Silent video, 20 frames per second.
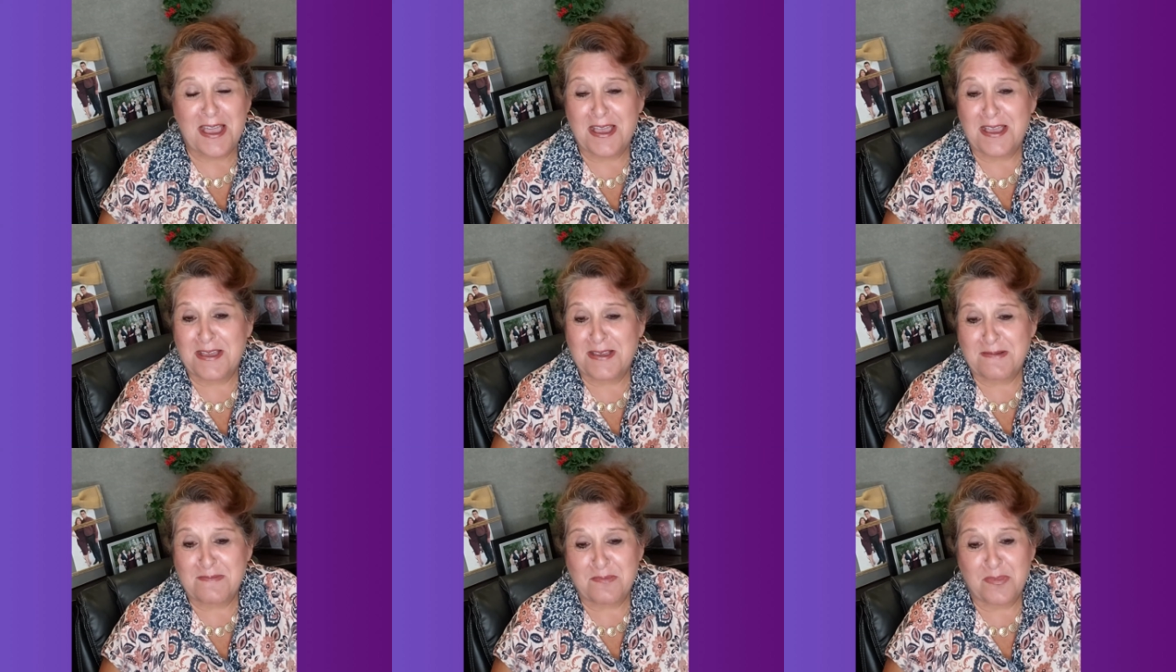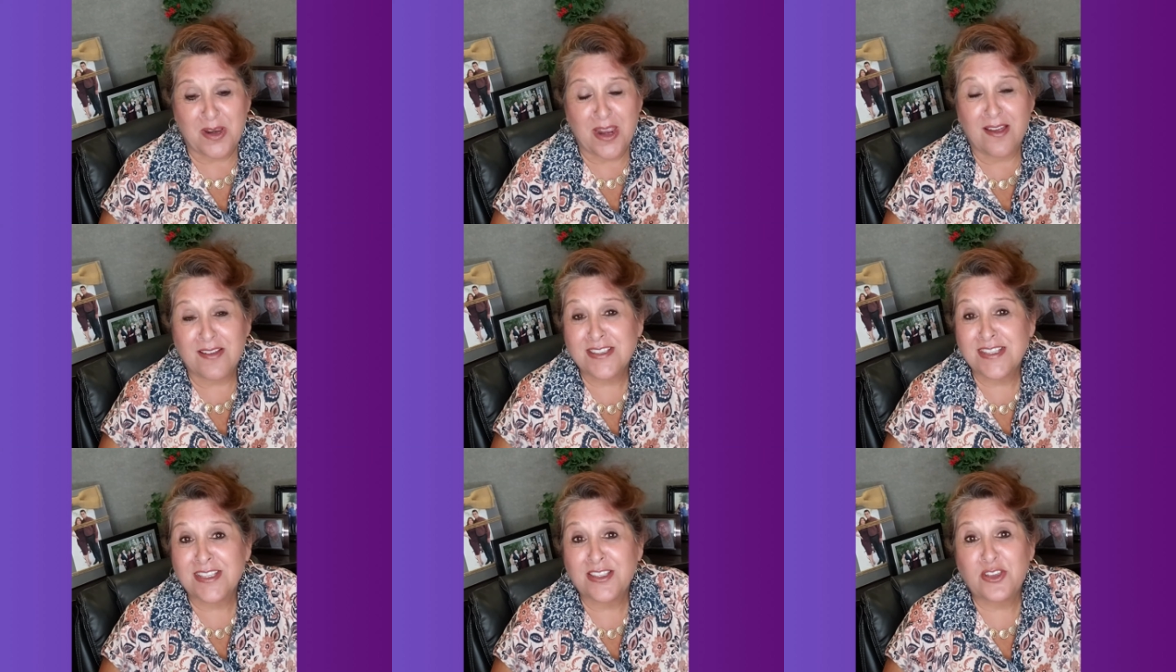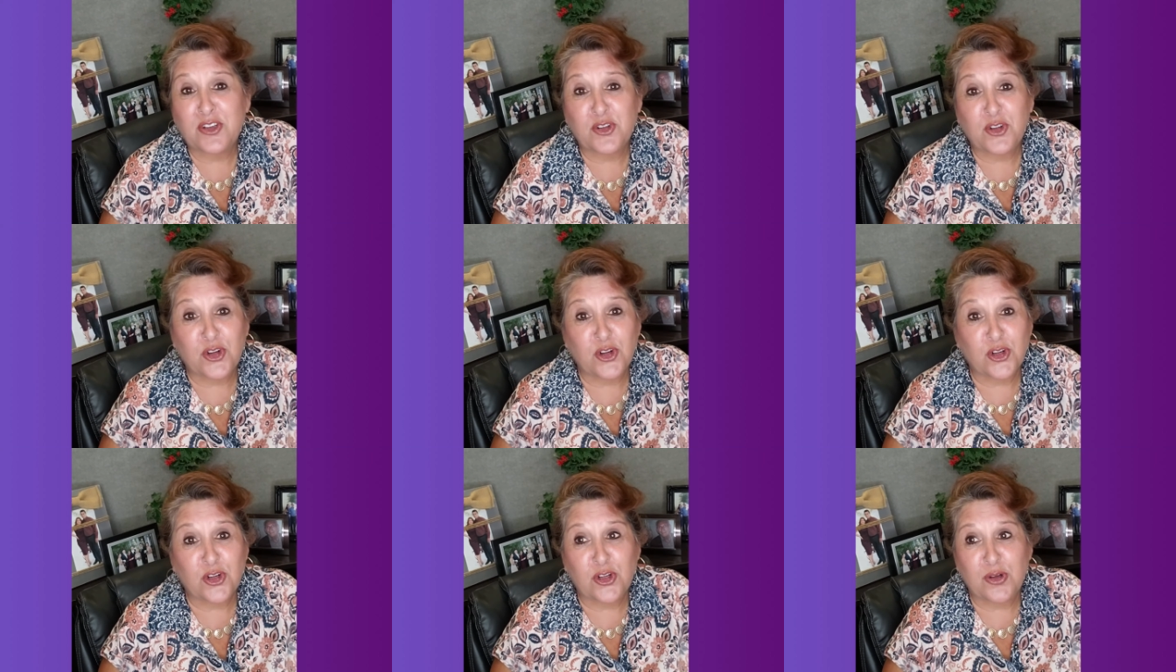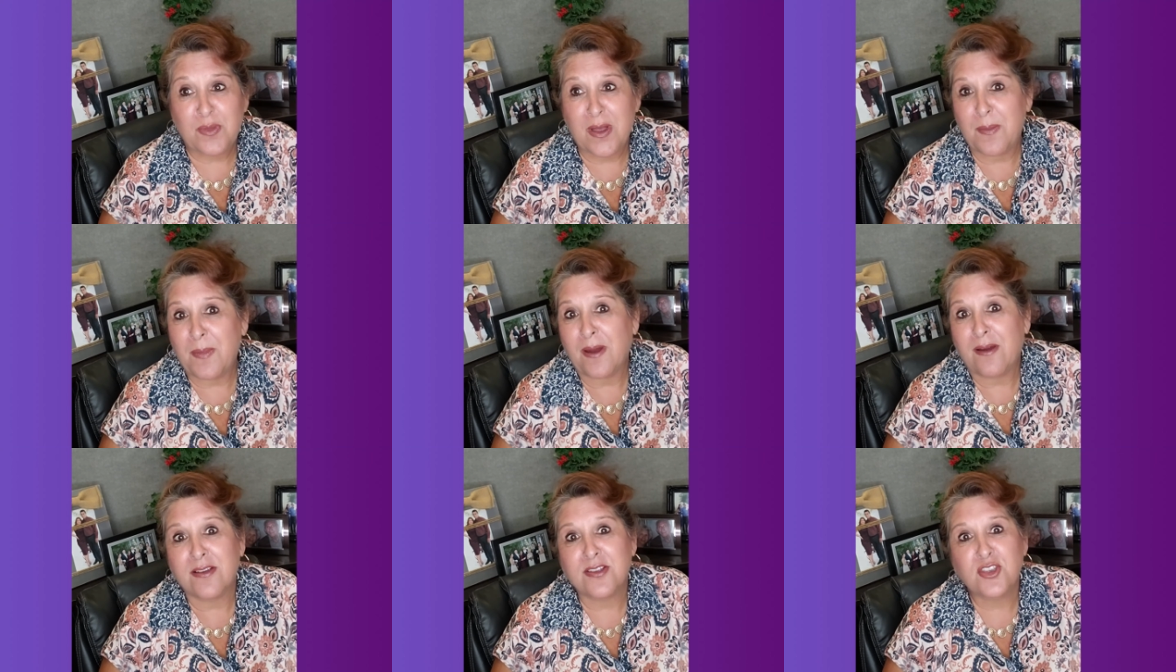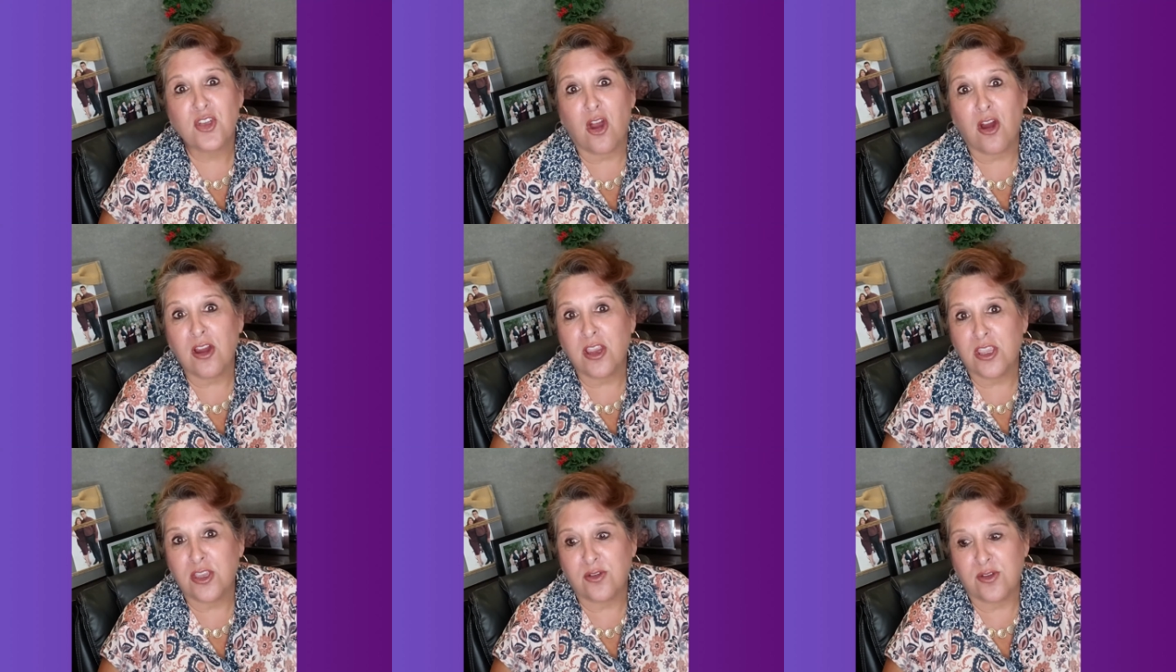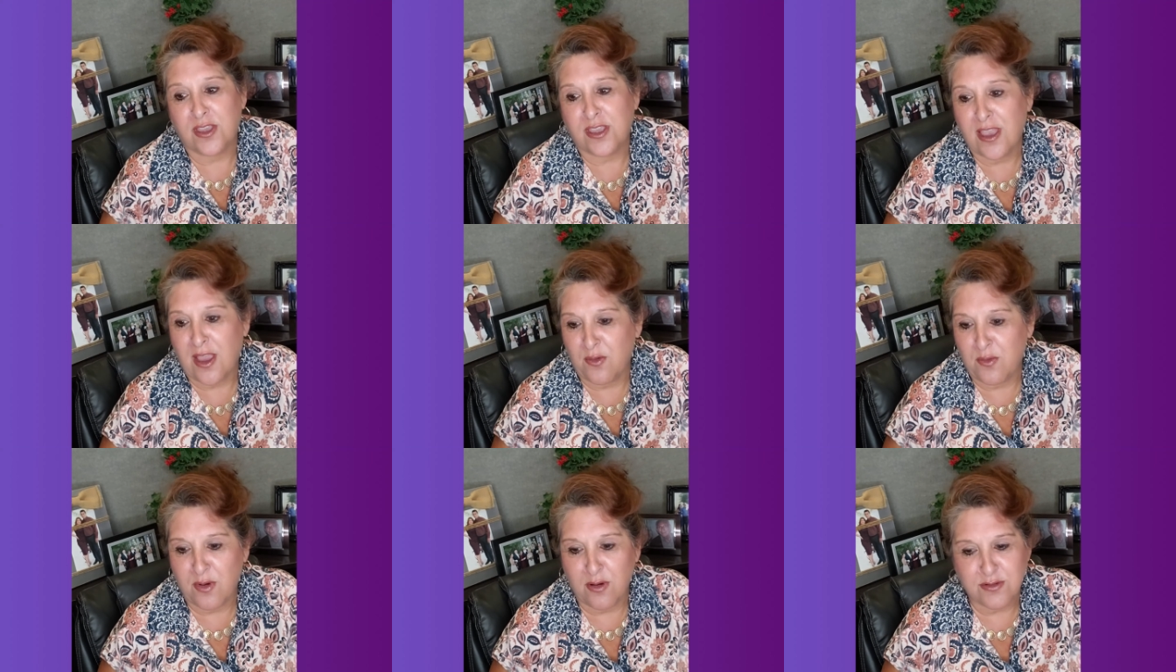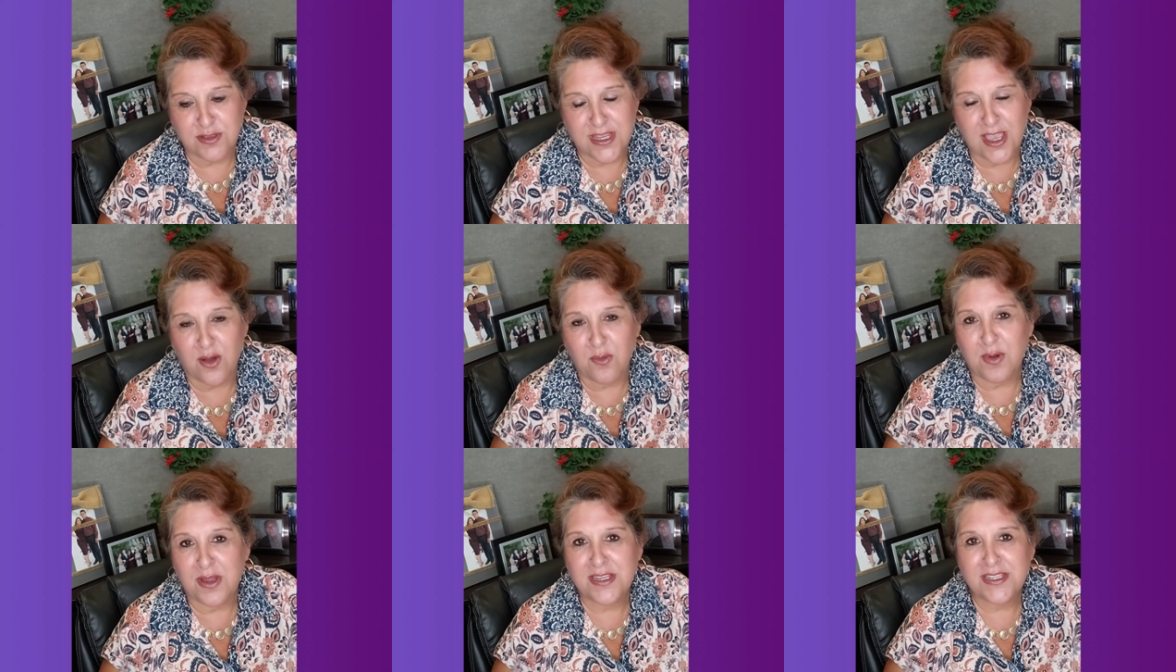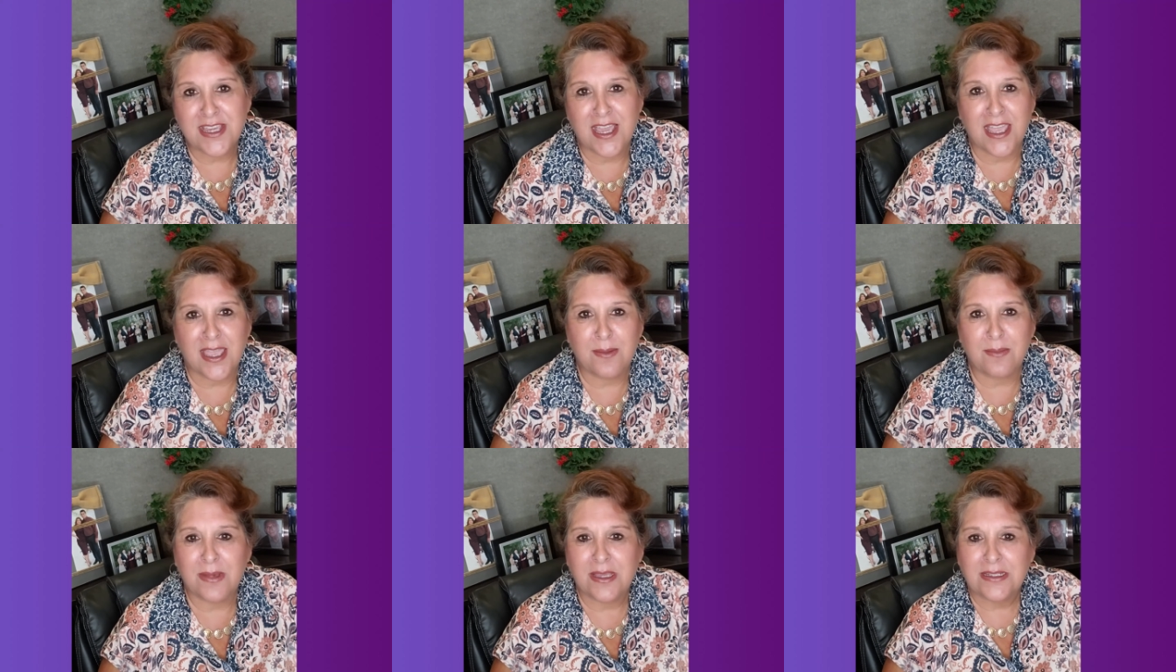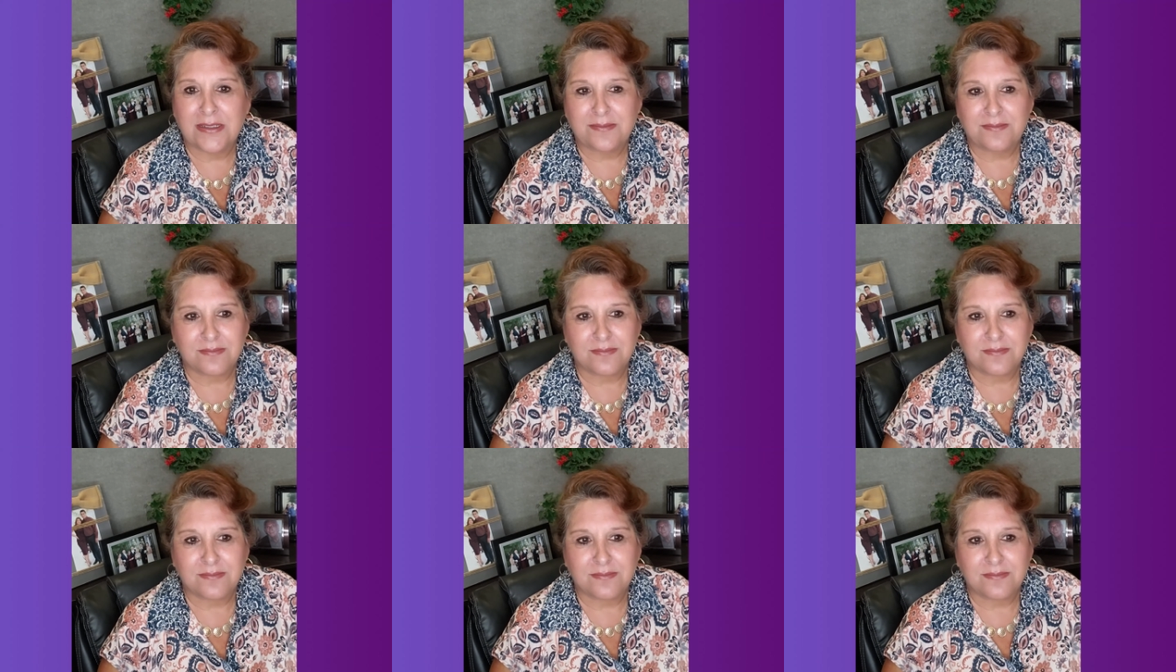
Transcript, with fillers: Um, when I was a little girl, my parents arguing, I wrote down one time,